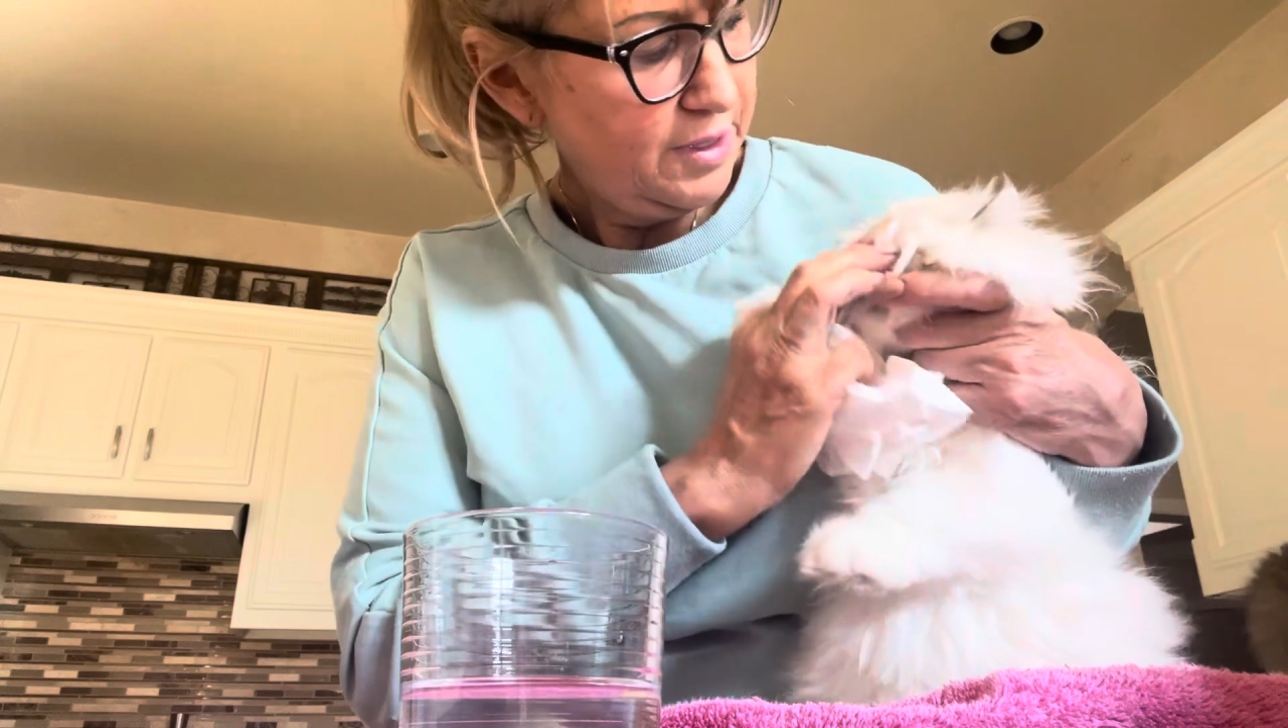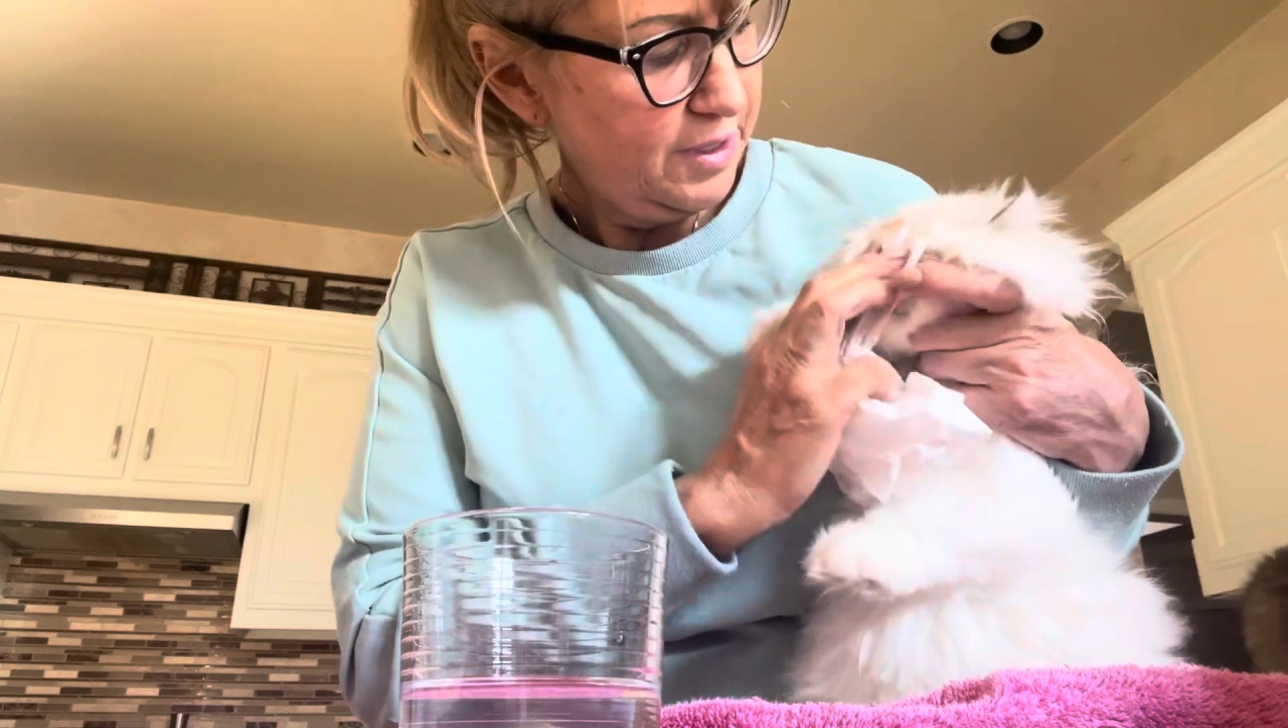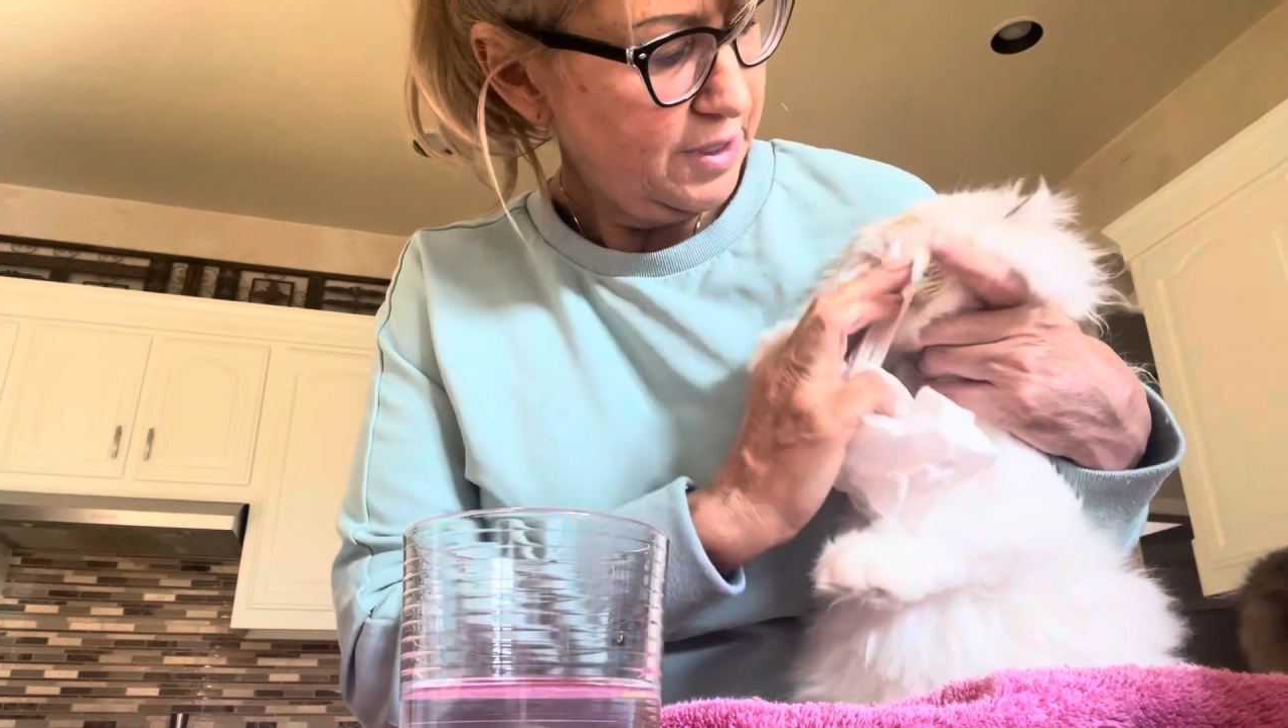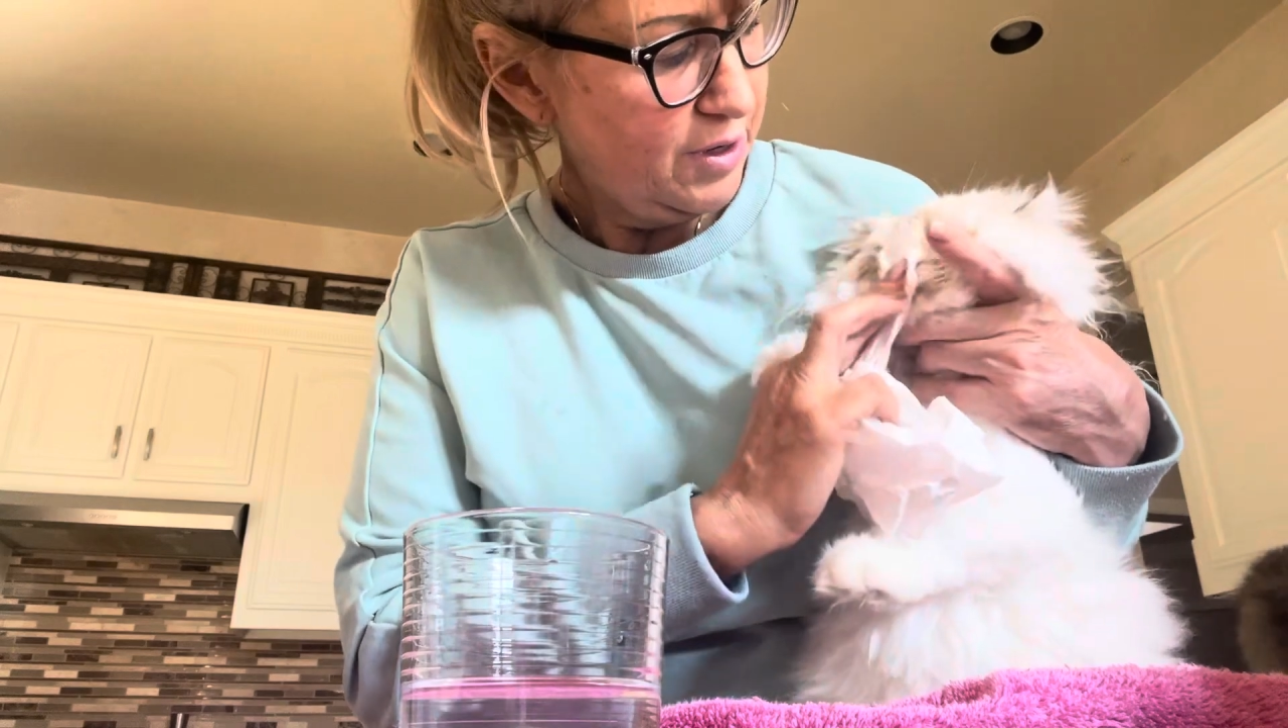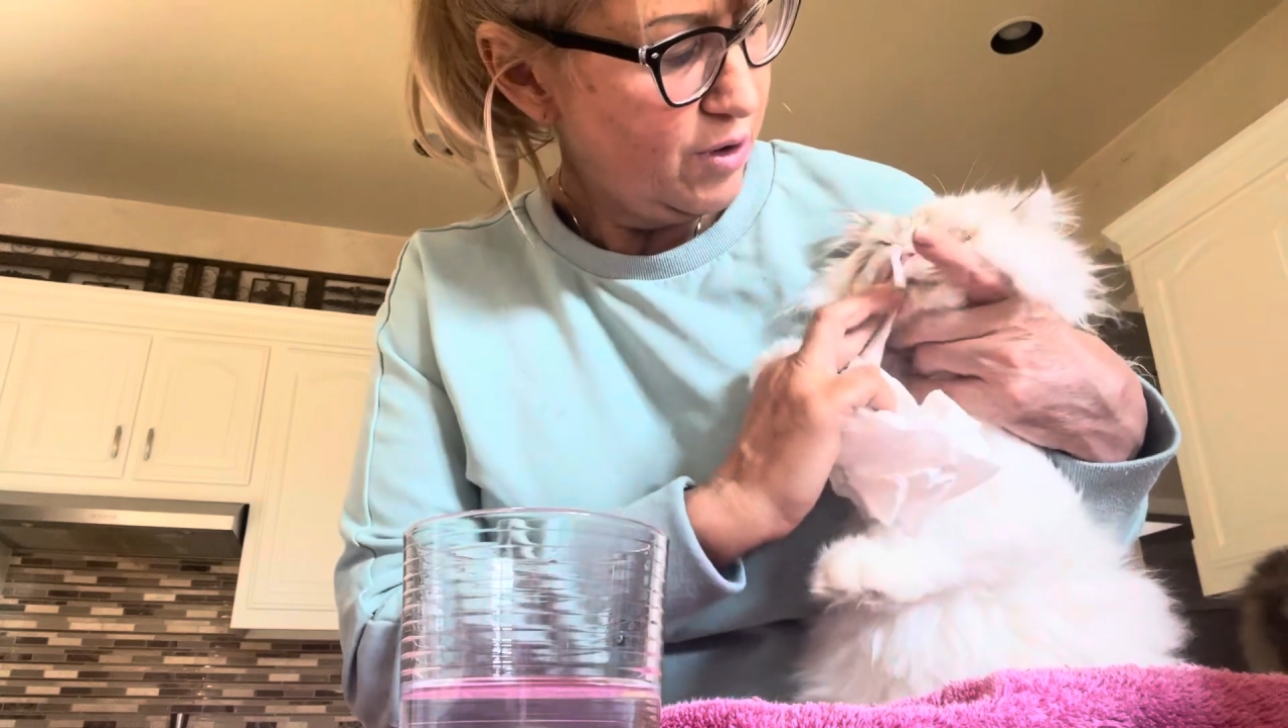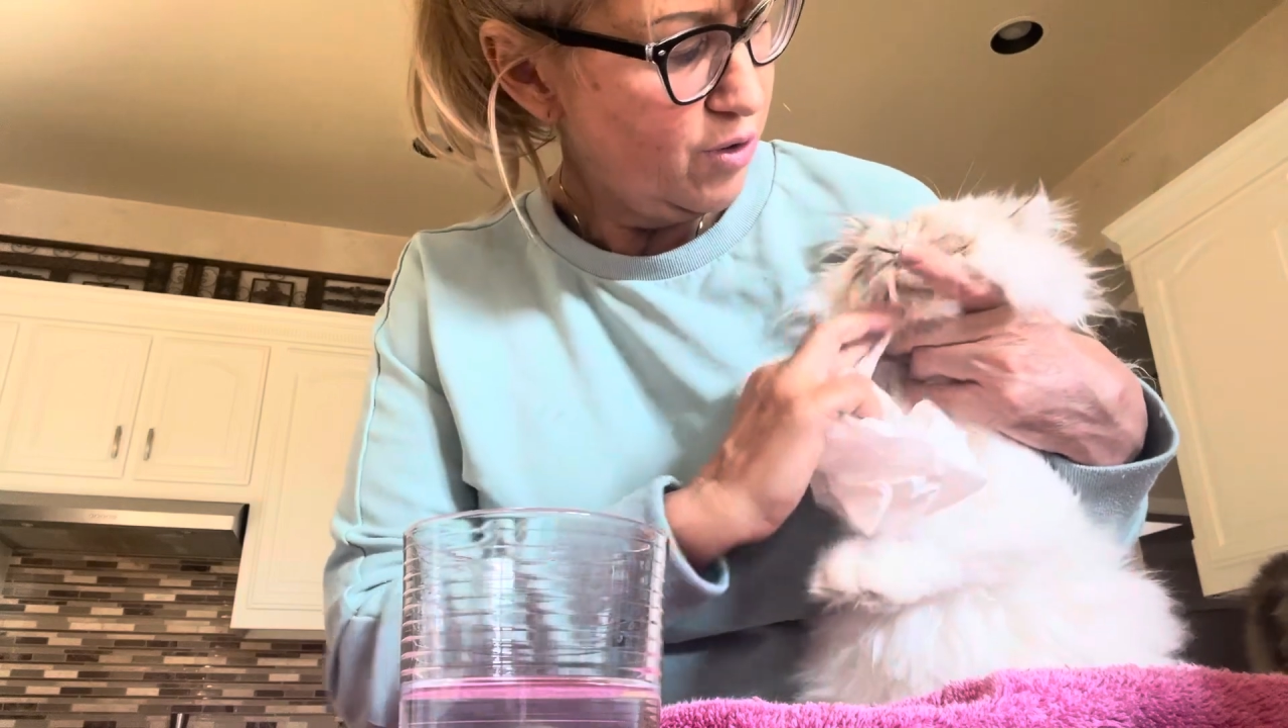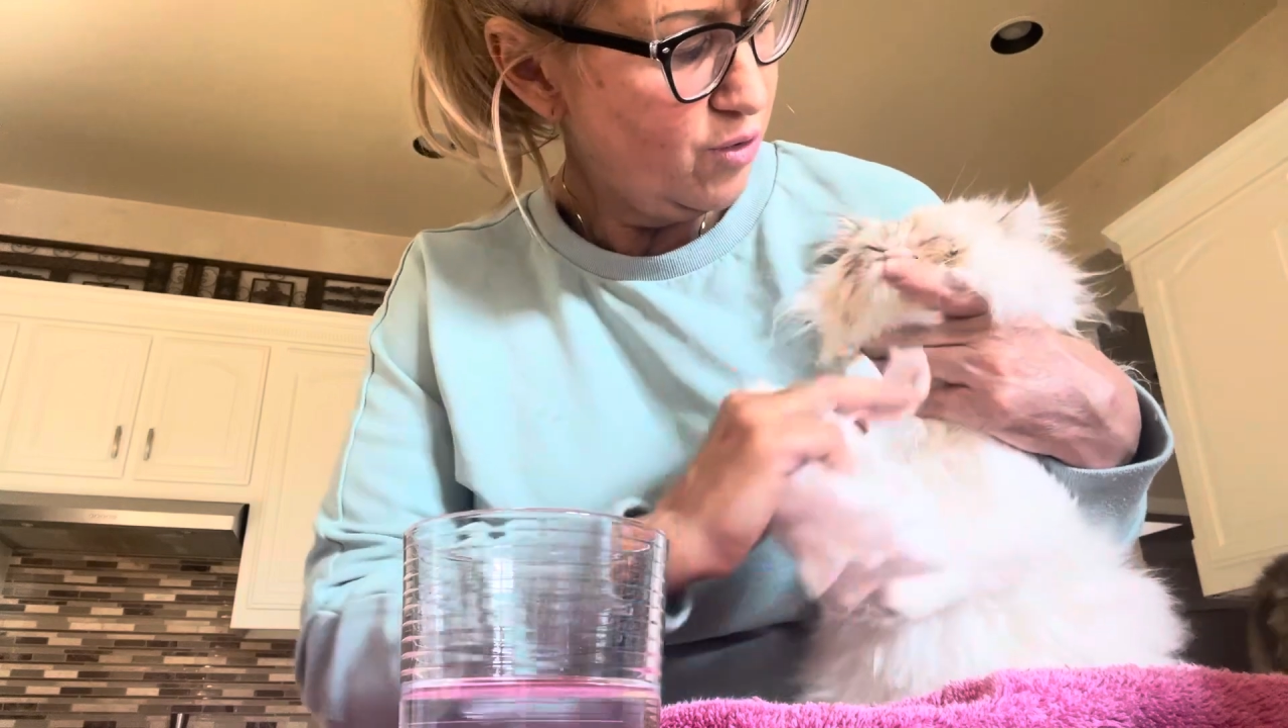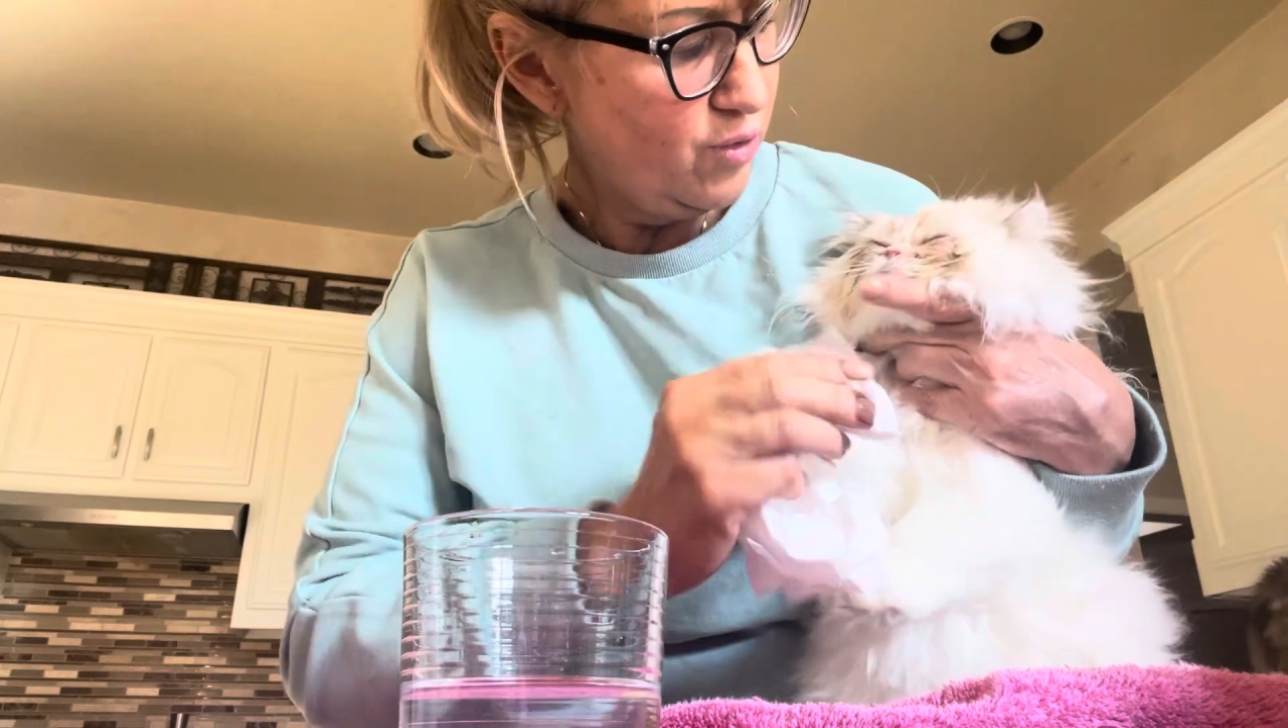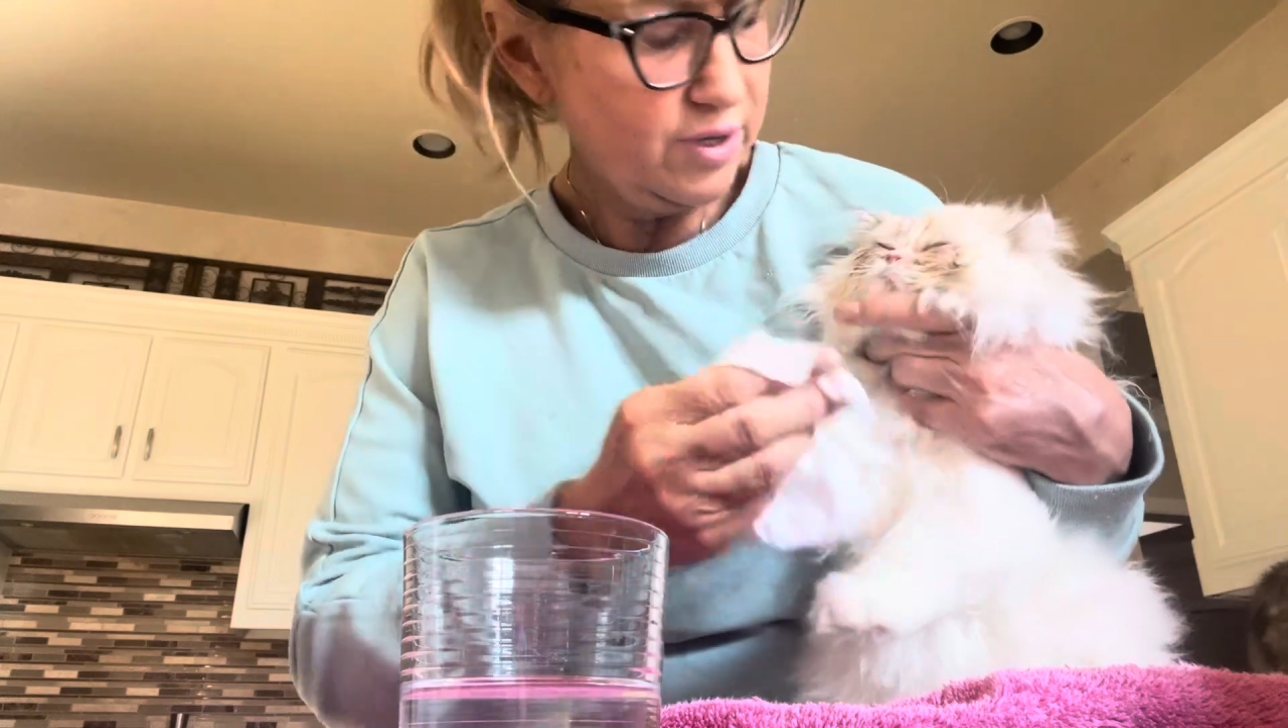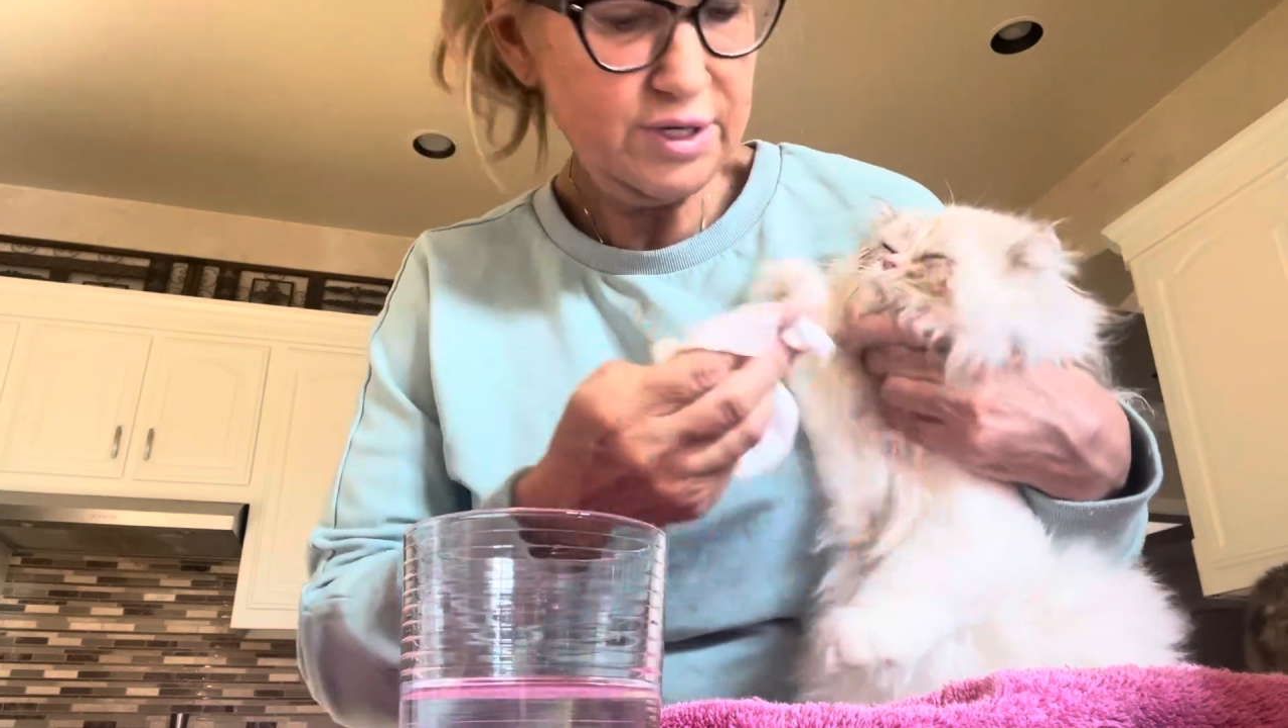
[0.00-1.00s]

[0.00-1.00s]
know,